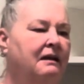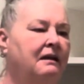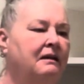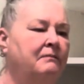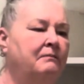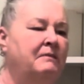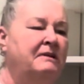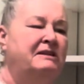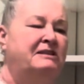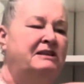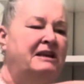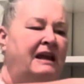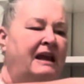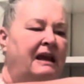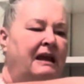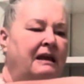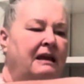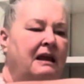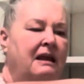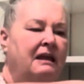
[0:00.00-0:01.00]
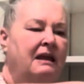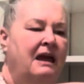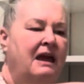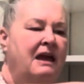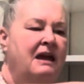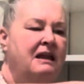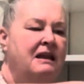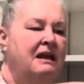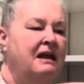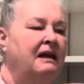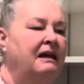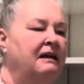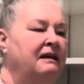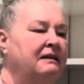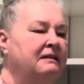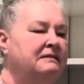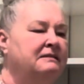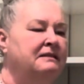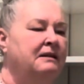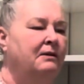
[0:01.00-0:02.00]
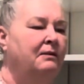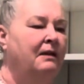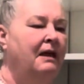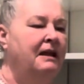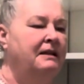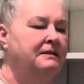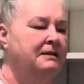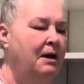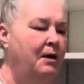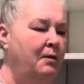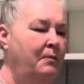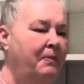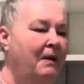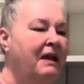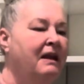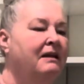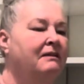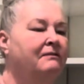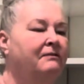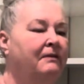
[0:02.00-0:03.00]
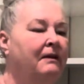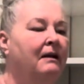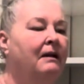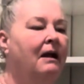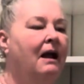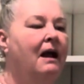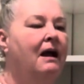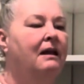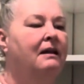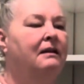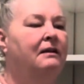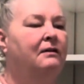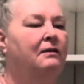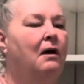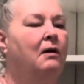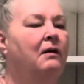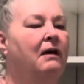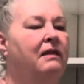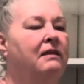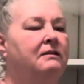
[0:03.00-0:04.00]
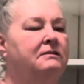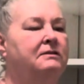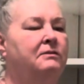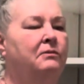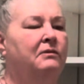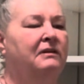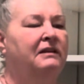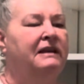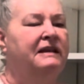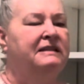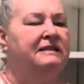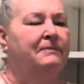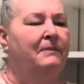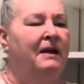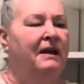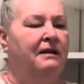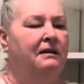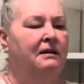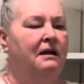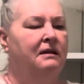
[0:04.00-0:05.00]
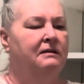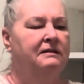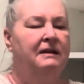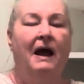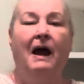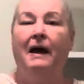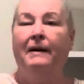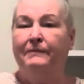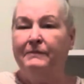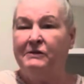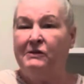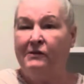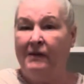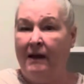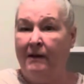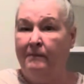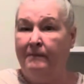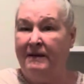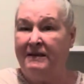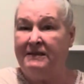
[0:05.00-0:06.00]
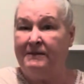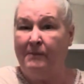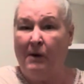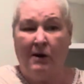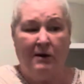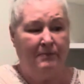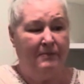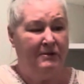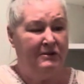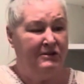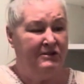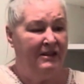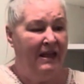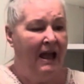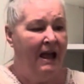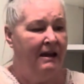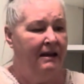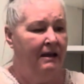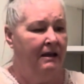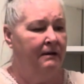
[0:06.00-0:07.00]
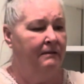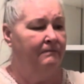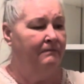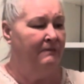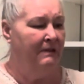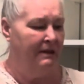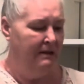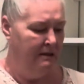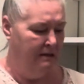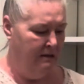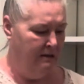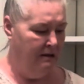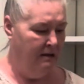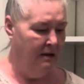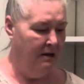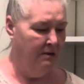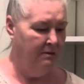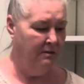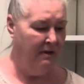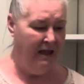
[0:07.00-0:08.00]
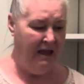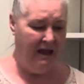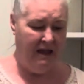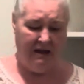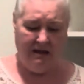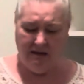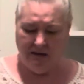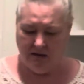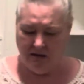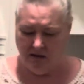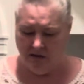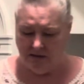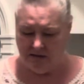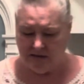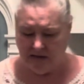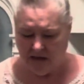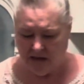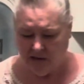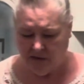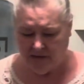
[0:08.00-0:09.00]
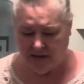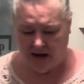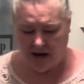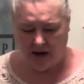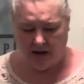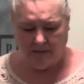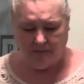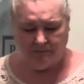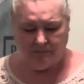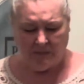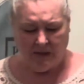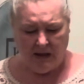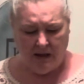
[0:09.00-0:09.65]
machine yet, so let's hope I can figure out how to do it. Okay, there's a release button on top, so that would be smart to push that on. Okay, good deal there.